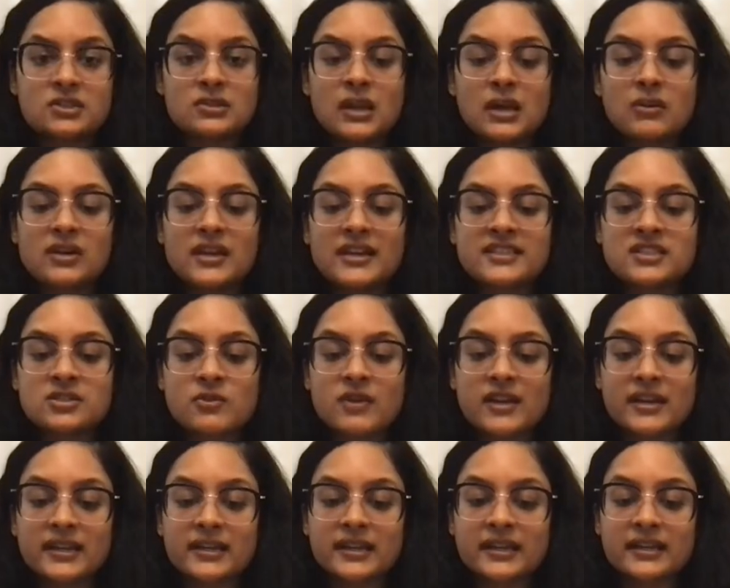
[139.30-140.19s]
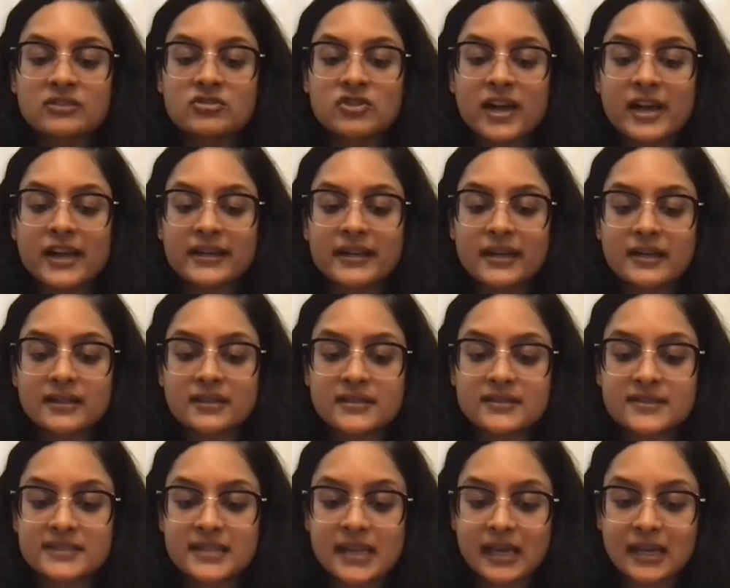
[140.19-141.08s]
now let's quickly try and
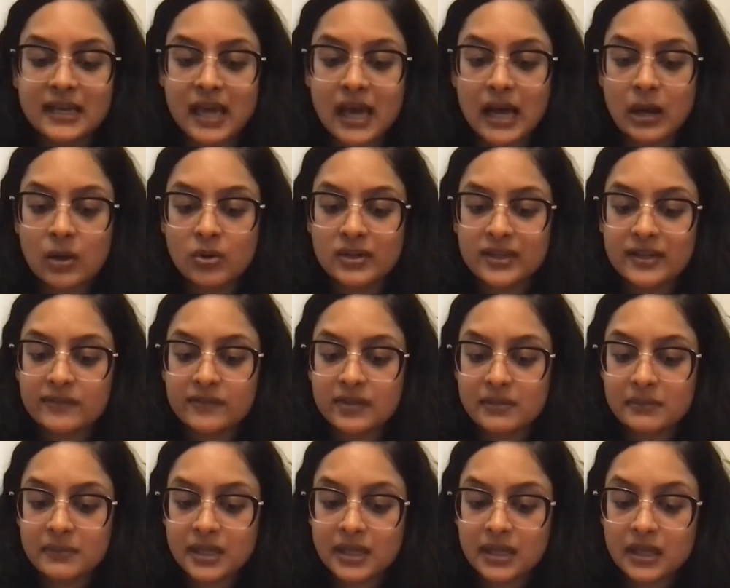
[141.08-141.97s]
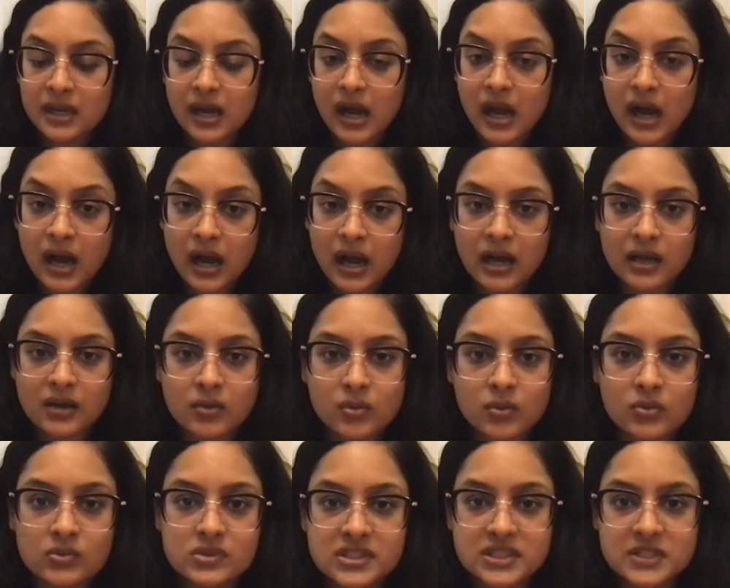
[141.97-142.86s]
understand how can we make our
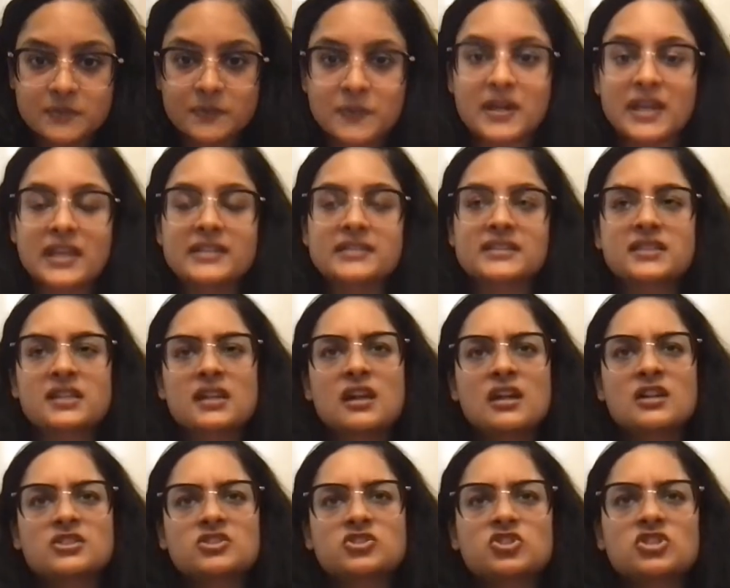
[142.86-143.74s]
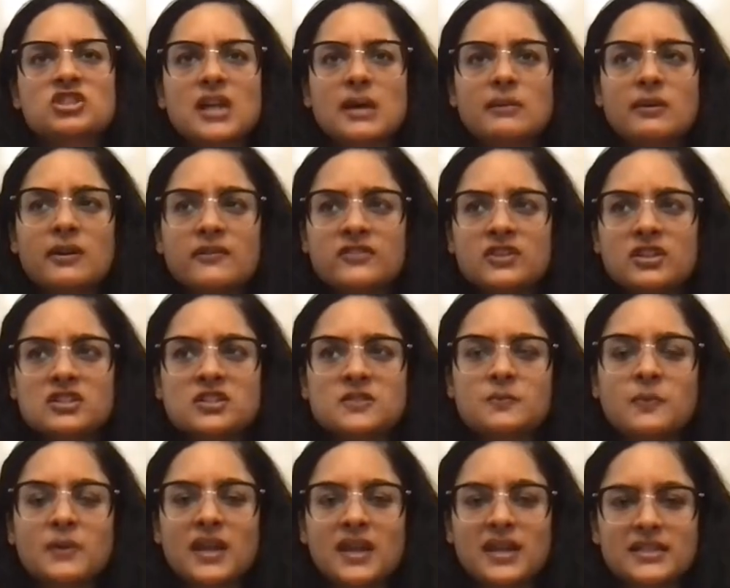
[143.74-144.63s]
own spreads. So some of the
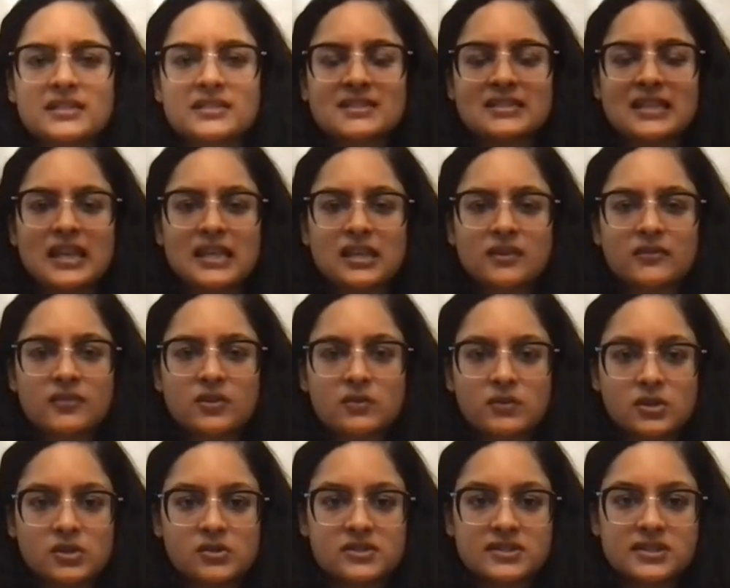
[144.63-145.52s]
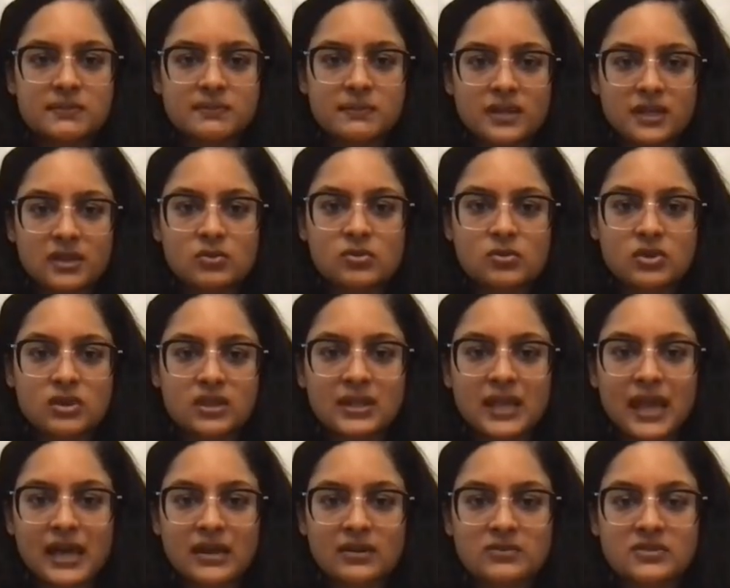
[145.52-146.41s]
spreads, like if you were to simply Google
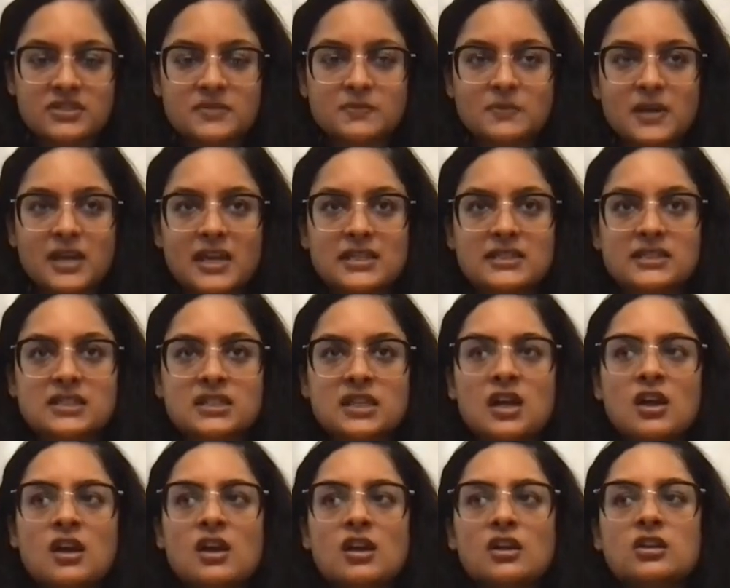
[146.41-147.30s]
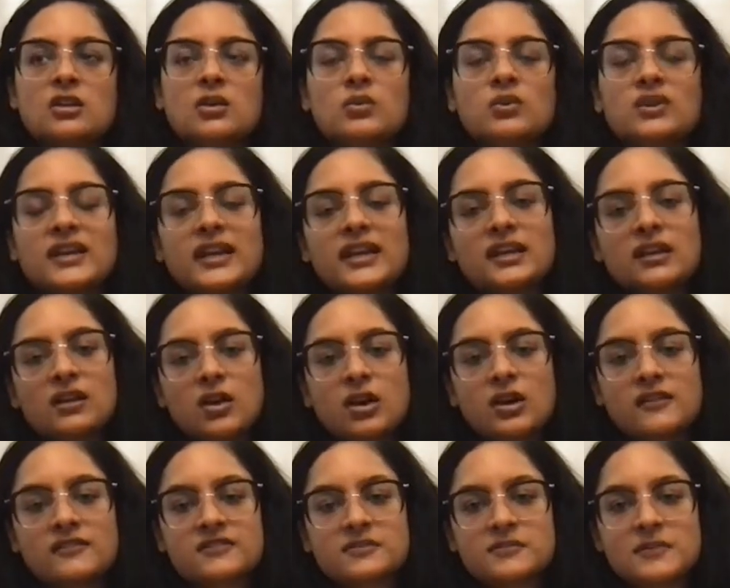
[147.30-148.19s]
tarot spreads, you would get a
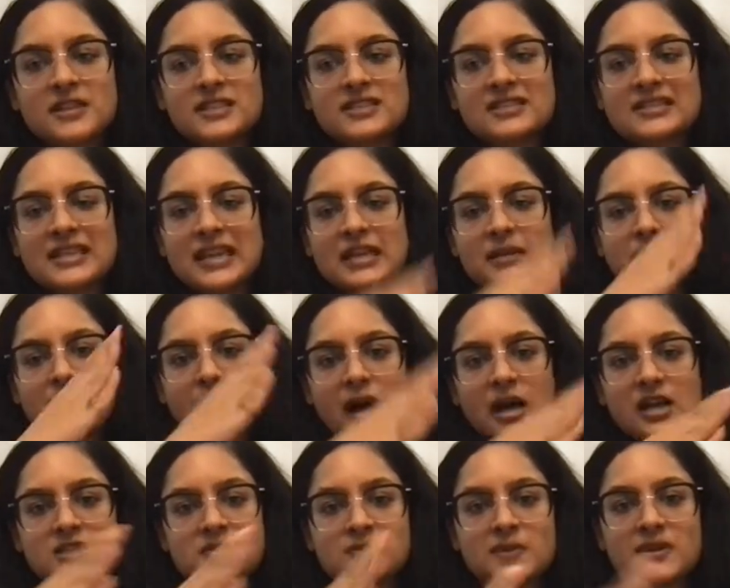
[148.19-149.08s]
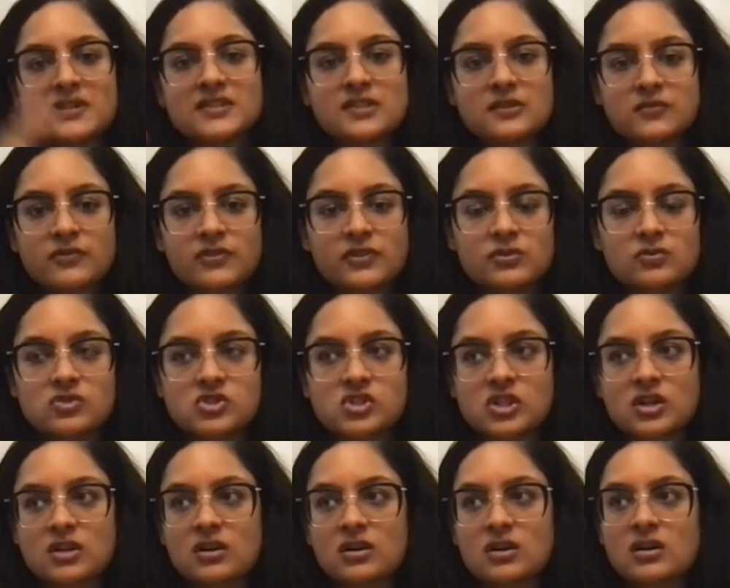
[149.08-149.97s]
lot of spreads like past, present,
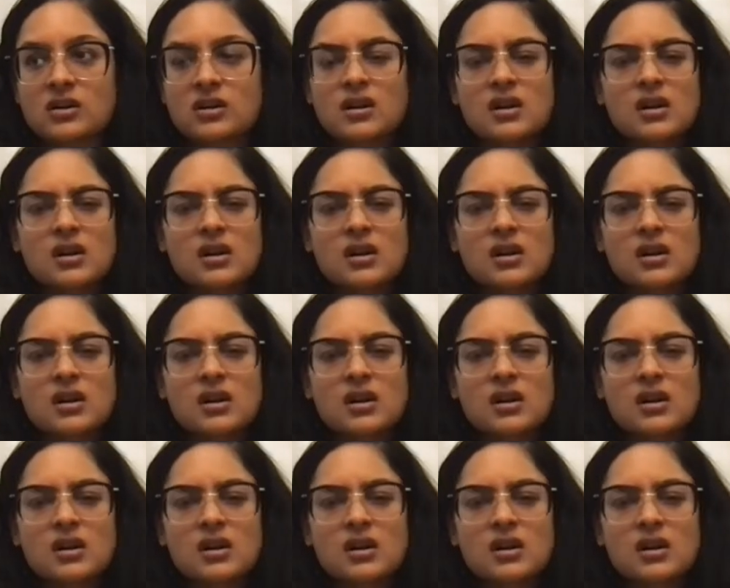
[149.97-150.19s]
future.